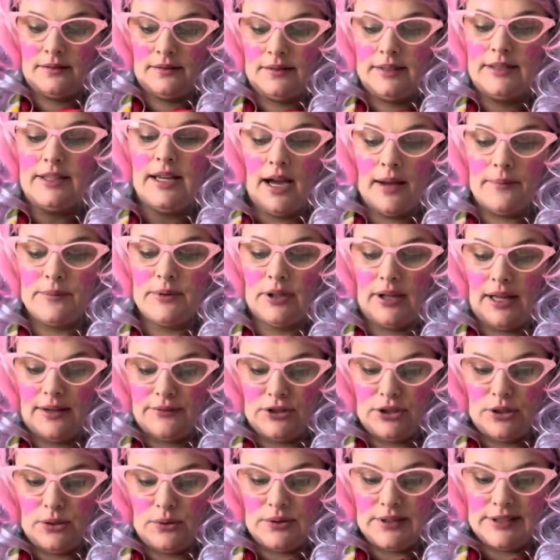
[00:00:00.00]
Yep, you'll have
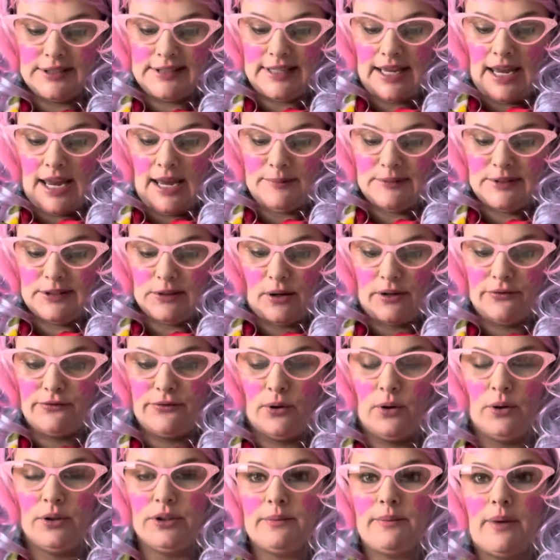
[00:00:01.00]
two the same. So I
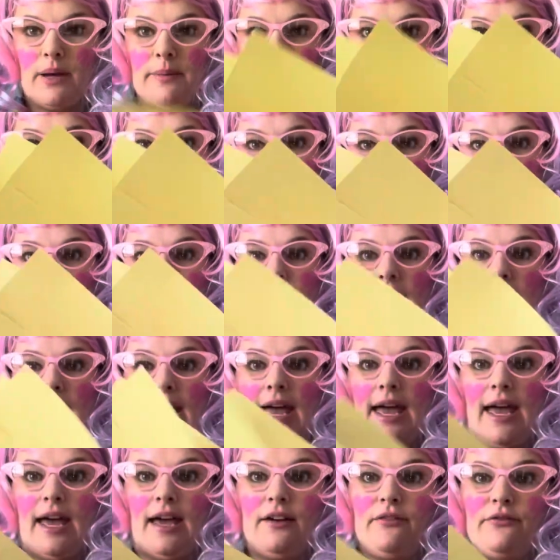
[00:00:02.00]
folded my paper in
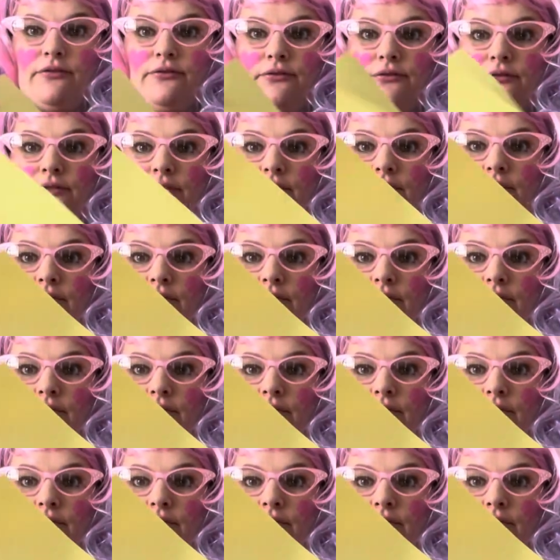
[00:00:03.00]
half.